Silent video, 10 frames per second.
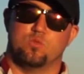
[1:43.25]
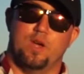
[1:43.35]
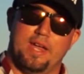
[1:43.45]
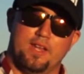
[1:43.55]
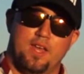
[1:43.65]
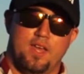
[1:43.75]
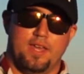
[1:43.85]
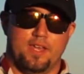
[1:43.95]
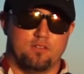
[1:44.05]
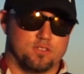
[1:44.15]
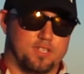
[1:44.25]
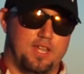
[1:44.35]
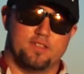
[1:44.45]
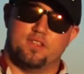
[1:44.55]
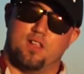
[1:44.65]
weight, equals to
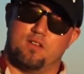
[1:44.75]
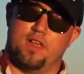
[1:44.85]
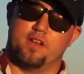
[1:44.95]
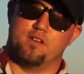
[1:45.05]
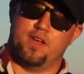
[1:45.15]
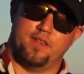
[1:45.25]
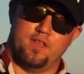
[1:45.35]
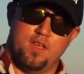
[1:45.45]
less dollar later on.